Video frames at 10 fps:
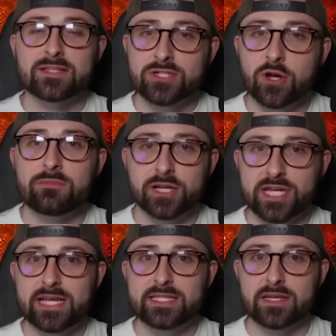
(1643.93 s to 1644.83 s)
so
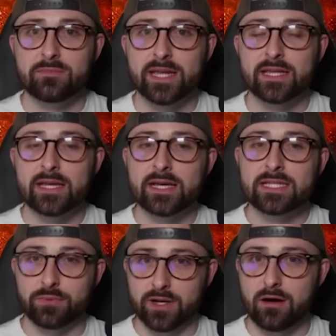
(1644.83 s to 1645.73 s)
much easier for me
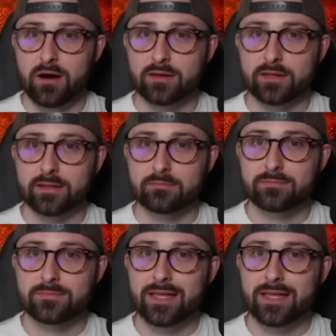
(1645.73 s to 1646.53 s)
to bring Haaland in.